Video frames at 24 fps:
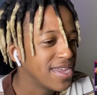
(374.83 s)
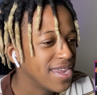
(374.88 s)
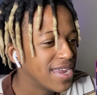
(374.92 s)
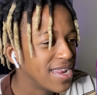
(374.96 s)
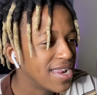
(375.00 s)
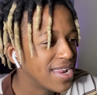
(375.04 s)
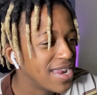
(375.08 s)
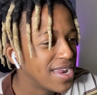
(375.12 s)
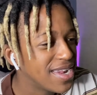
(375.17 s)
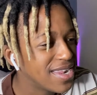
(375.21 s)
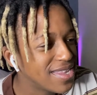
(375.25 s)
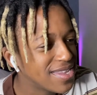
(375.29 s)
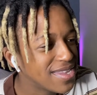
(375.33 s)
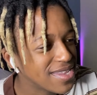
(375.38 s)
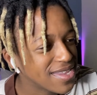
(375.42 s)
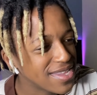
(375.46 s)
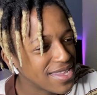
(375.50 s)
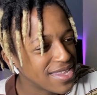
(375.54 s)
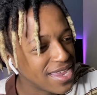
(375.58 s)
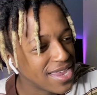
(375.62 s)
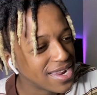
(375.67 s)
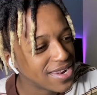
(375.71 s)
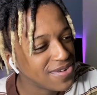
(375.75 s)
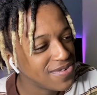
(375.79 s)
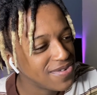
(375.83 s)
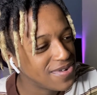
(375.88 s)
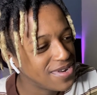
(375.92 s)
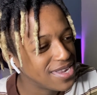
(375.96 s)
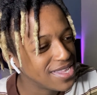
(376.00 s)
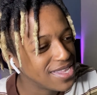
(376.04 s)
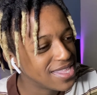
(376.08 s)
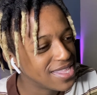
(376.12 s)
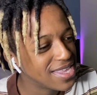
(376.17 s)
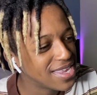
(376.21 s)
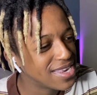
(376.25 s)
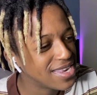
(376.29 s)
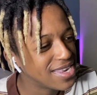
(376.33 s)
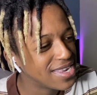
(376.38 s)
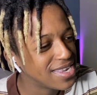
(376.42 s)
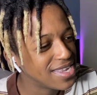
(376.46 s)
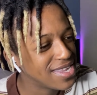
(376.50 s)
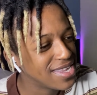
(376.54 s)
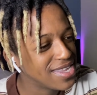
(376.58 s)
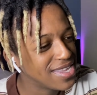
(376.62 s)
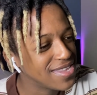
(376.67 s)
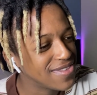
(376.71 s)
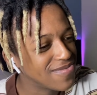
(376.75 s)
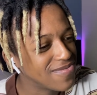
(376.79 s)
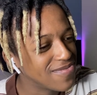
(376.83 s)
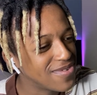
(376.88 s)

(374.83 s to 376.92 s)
Elaine is exactly who she thinks she is.